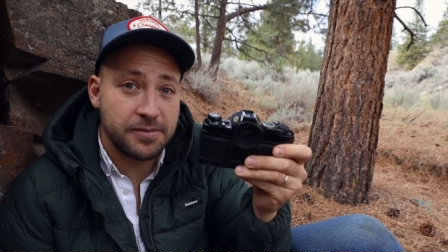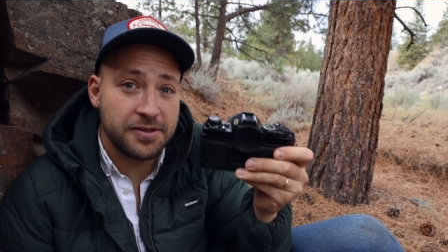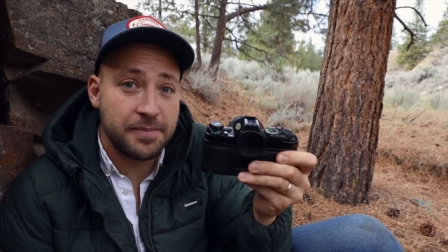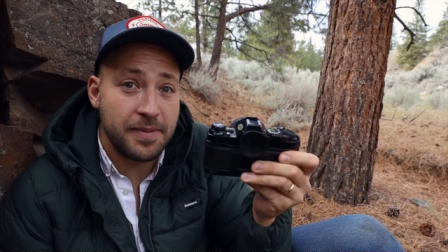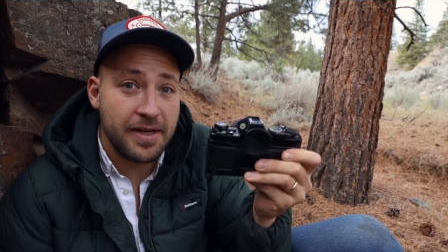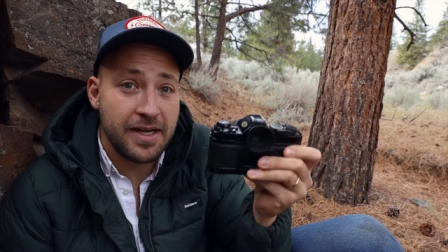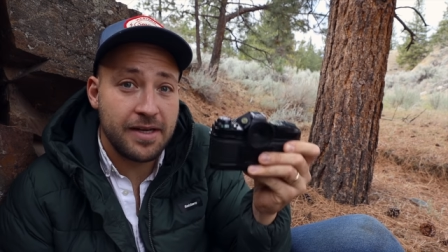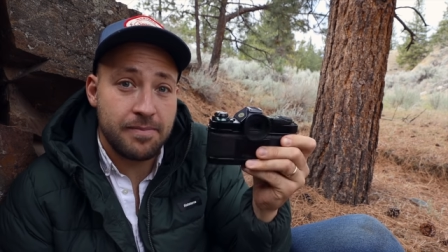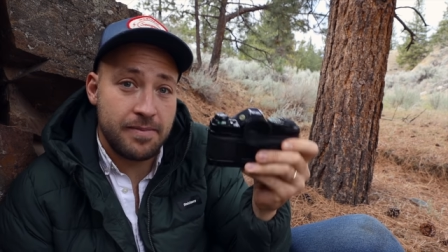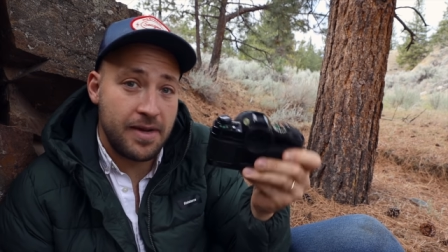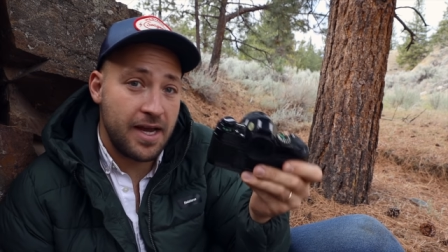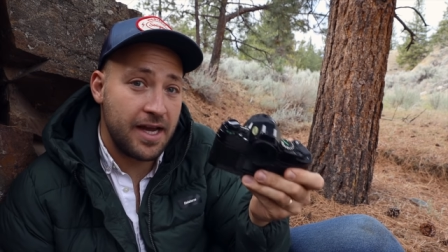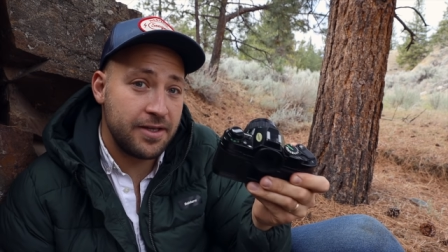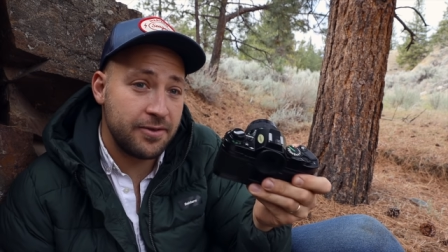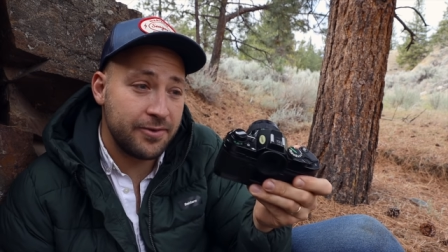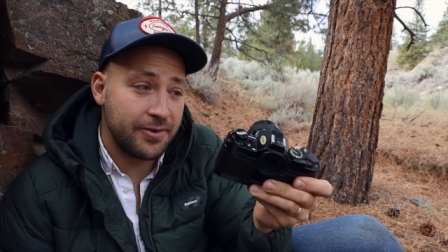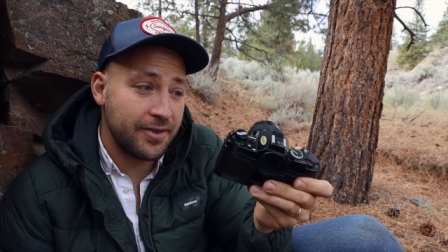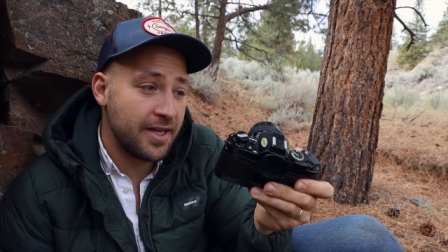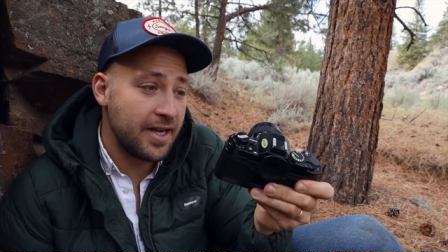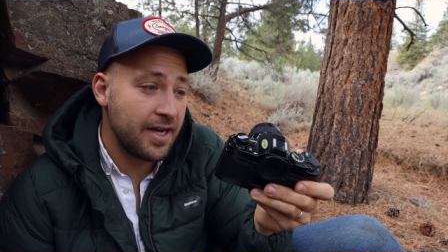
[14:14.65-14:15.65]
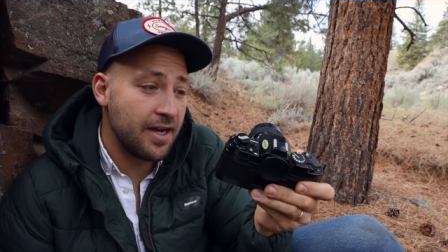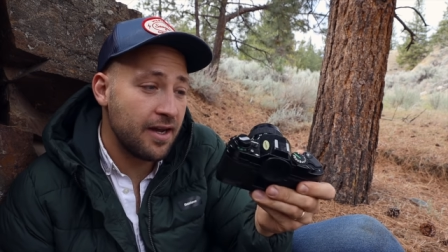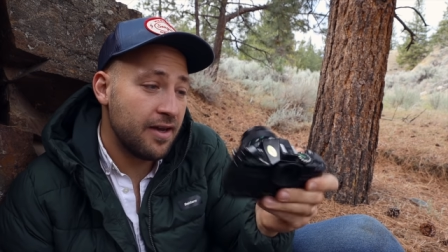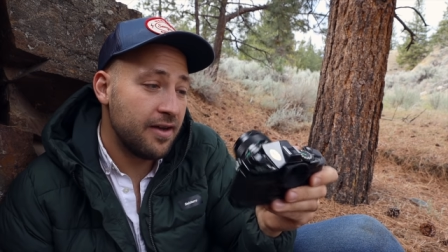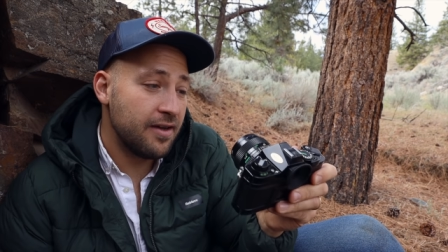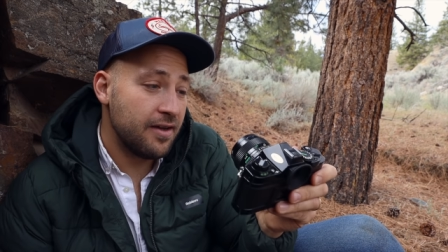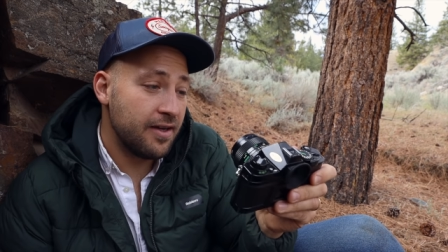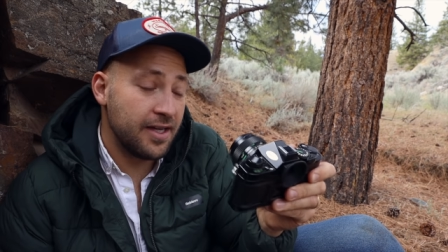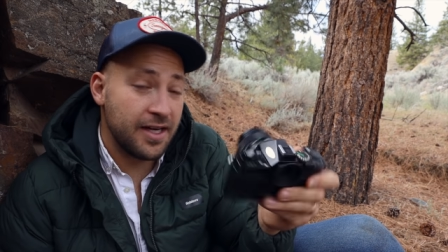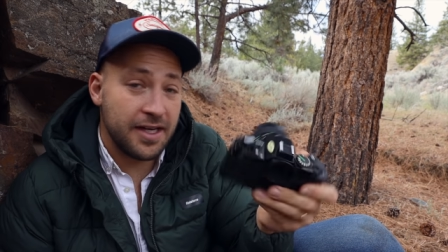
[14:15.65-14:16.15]
speed manually,
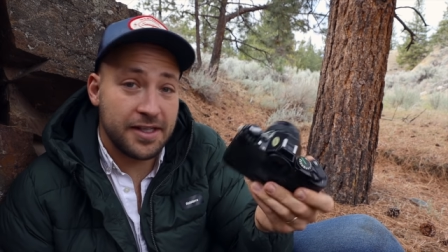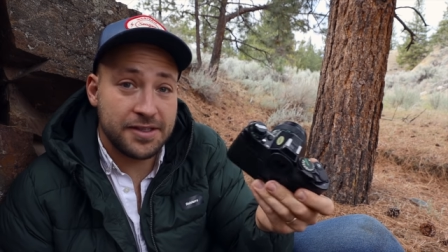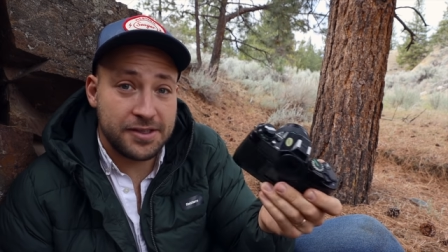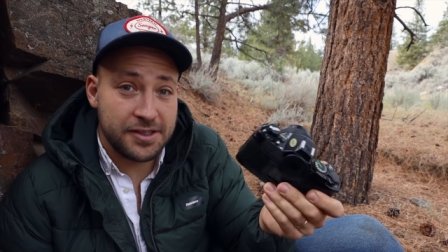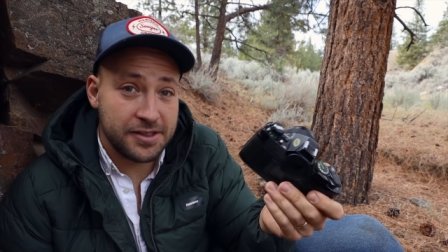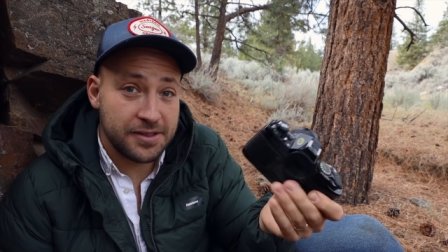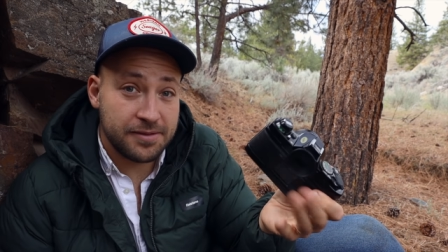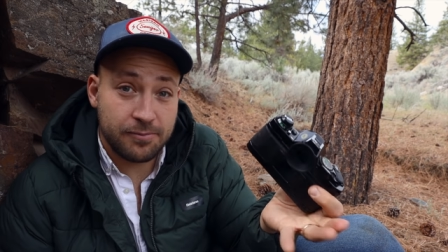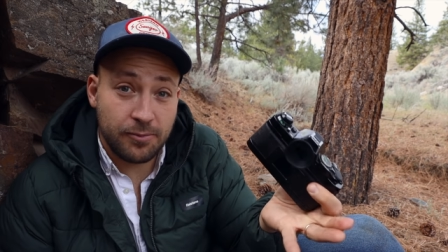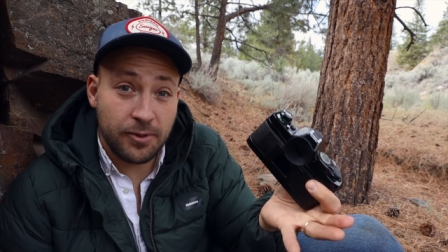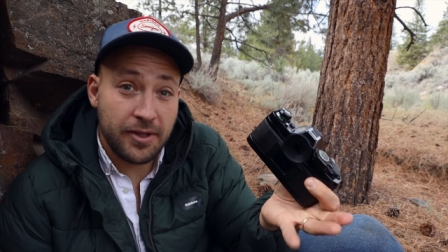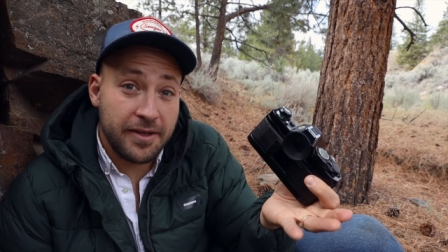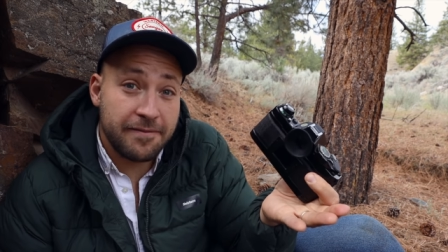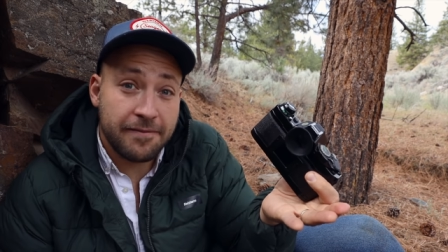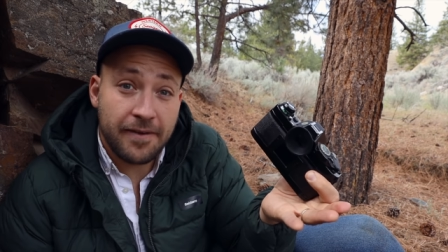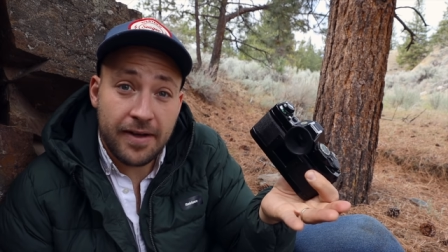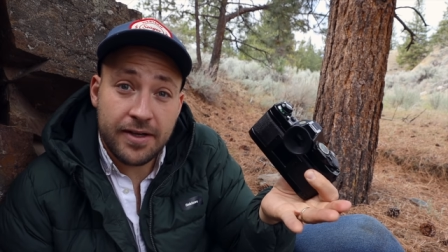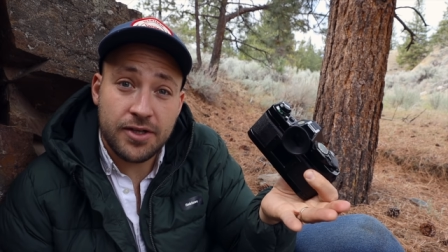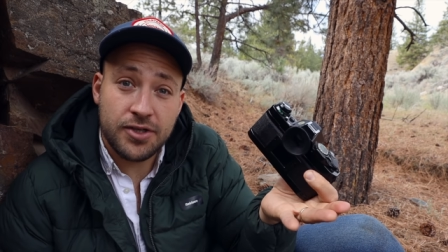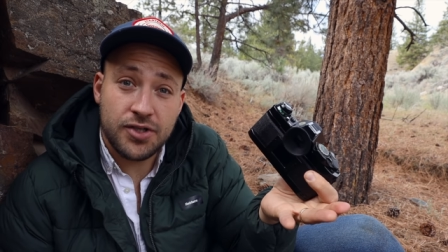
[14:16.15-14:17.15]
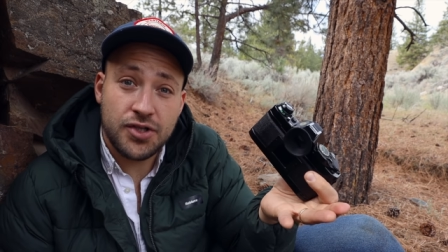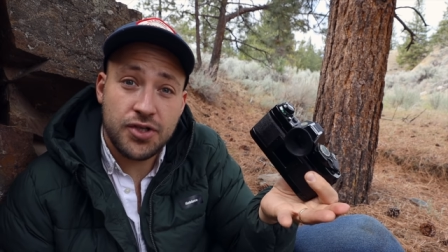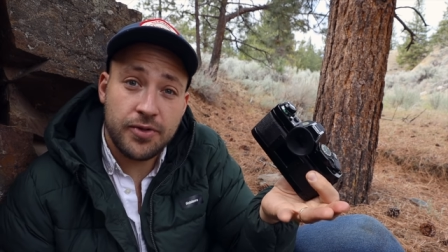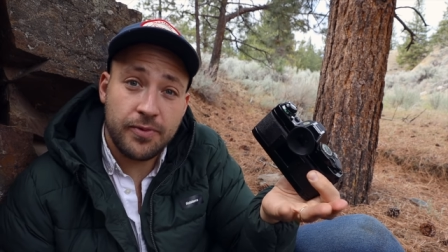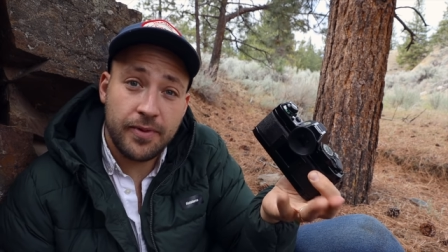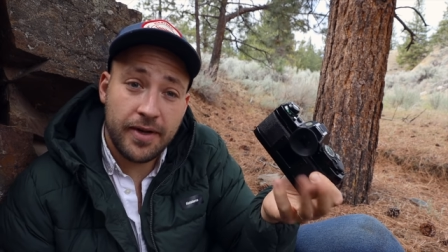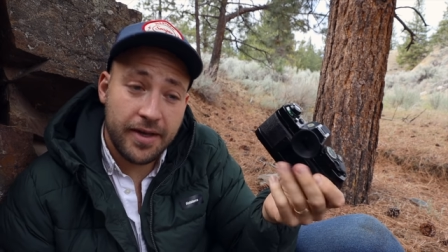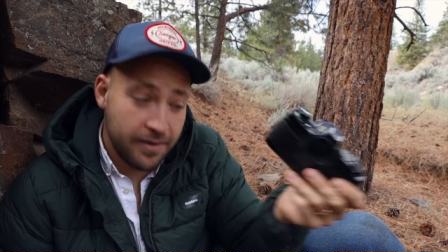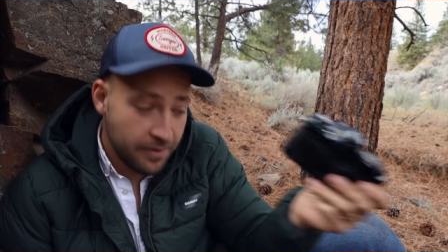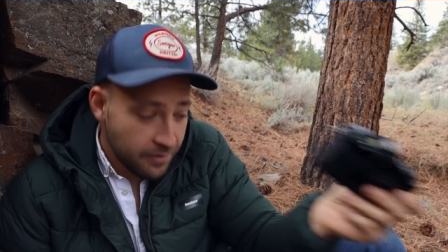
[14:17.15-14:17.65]
and it's just really fun to shoot
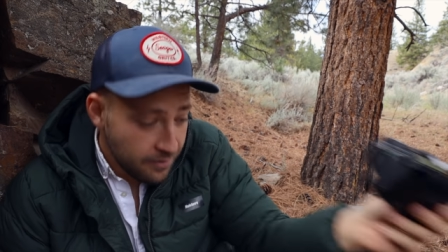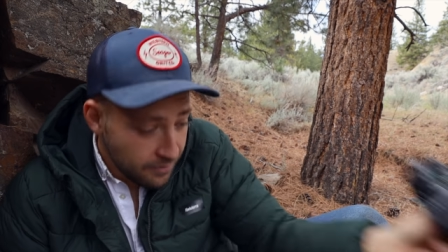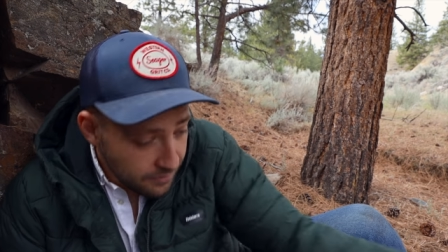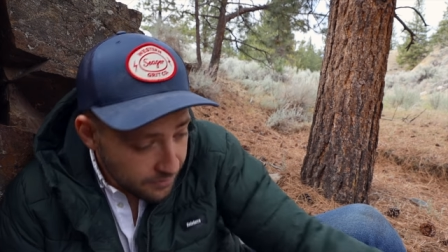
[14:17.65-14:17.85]
with.